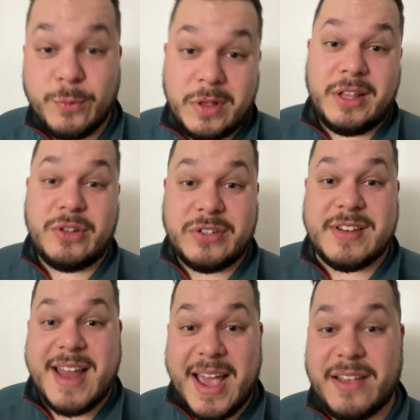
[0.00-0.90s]
really looks
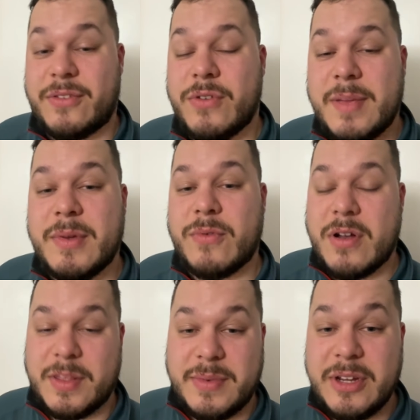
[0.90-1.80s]
nice. Don't get me
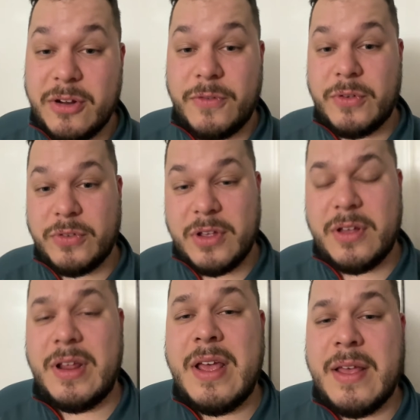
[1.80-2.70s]
wrong. The material feels good.